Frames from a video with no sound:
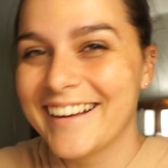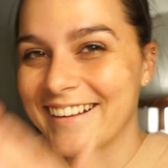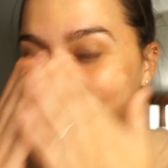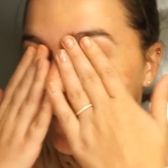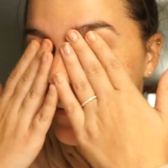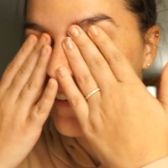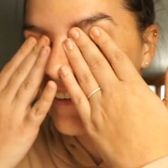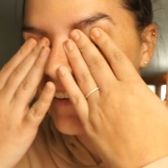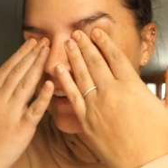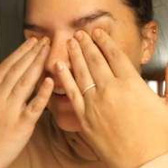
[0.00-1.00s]
God,
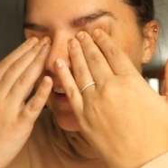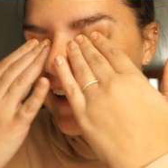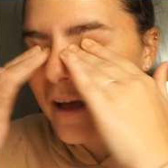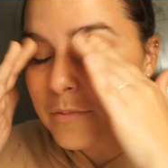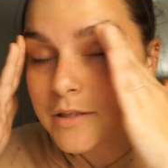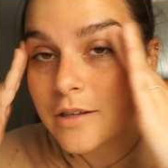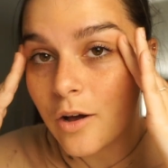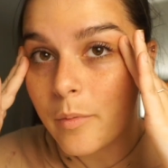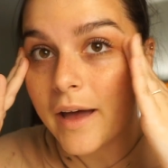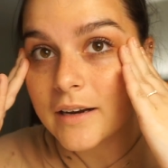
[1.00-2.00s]
I'm
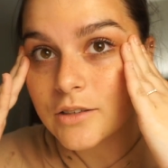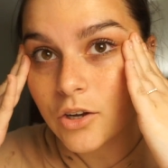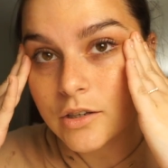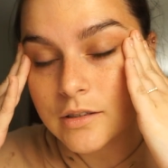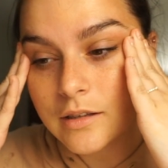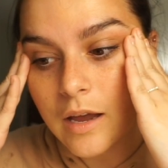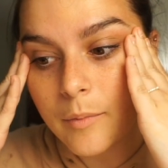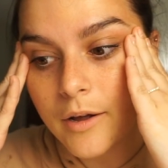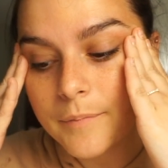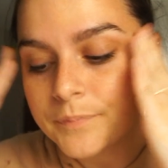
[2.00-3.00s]
so bad at talking to the
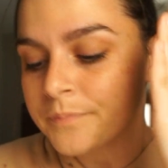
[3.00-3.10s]
camera.